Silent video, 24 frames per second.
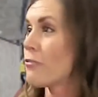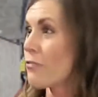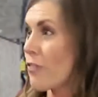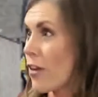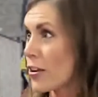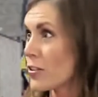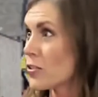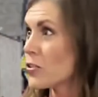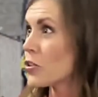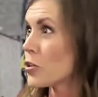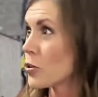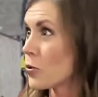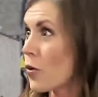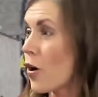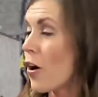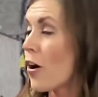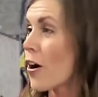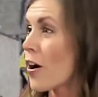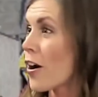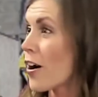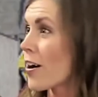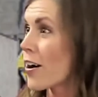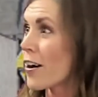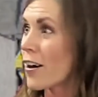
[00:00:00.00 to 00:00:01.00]
friends who
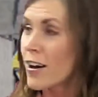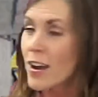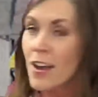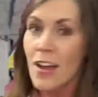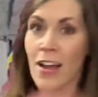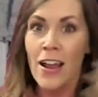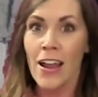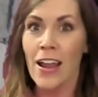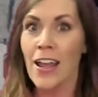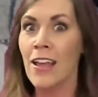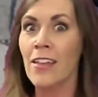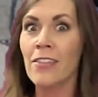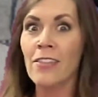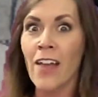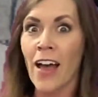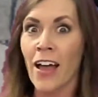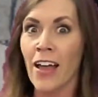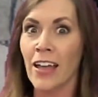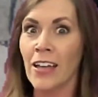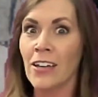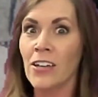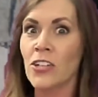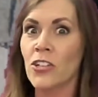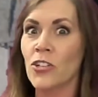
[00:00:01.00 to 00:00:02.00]
are in
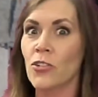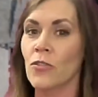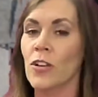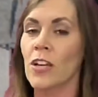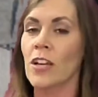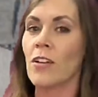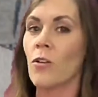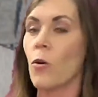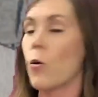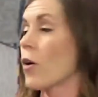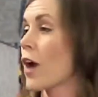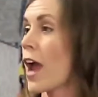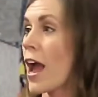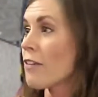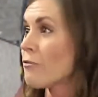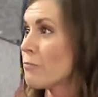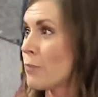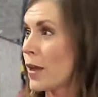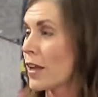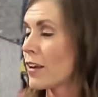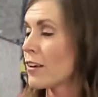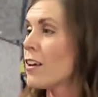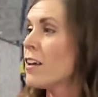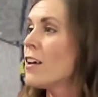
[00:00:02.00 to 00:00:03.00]
that industry or have
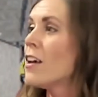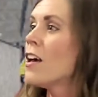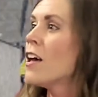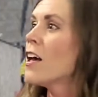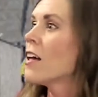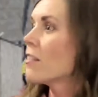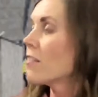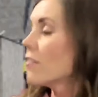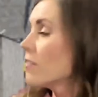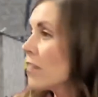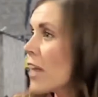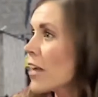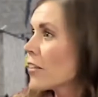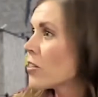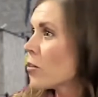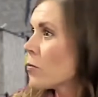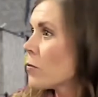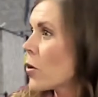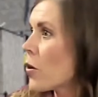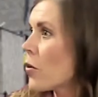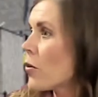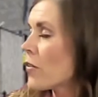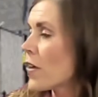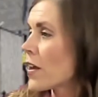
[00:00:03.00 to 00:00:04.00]
been, let
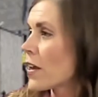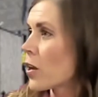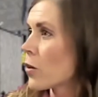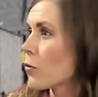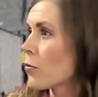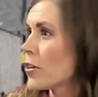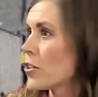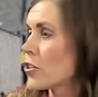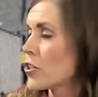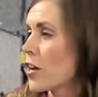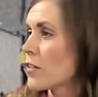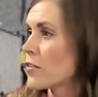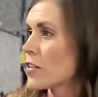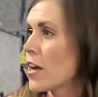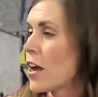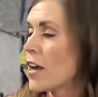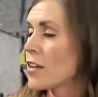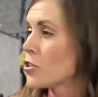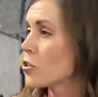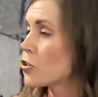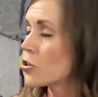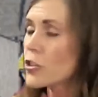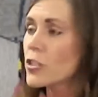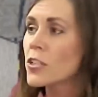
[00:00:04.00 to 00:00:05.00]
them know they can reach out to
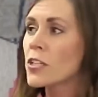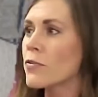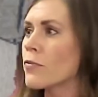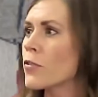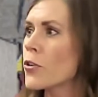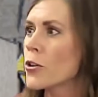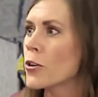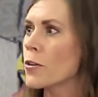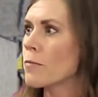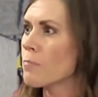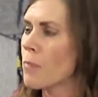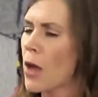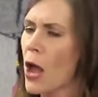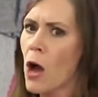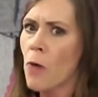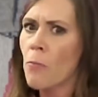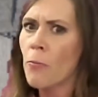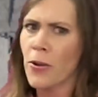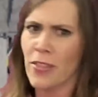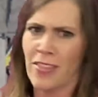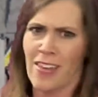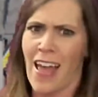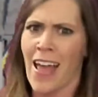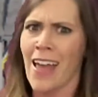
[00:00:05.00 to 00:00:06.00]
us just for
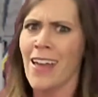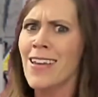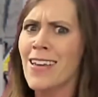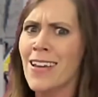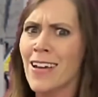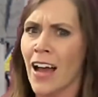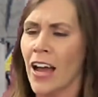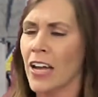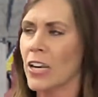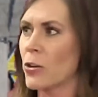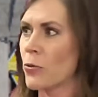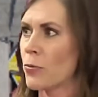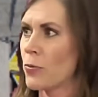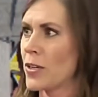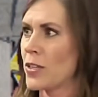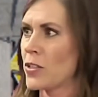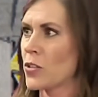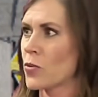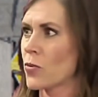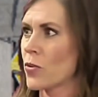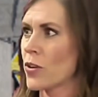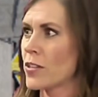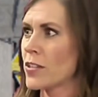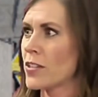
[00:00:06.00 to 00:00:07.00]
help with any kind of
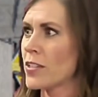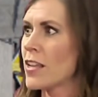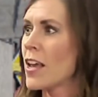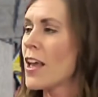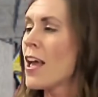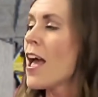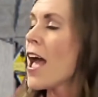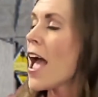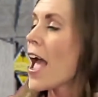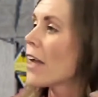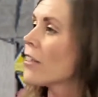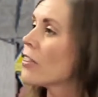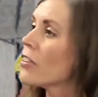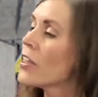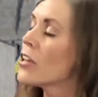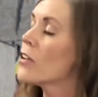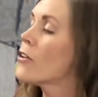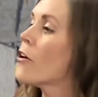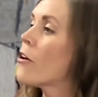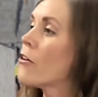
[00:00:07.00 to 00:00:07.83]
resource. And then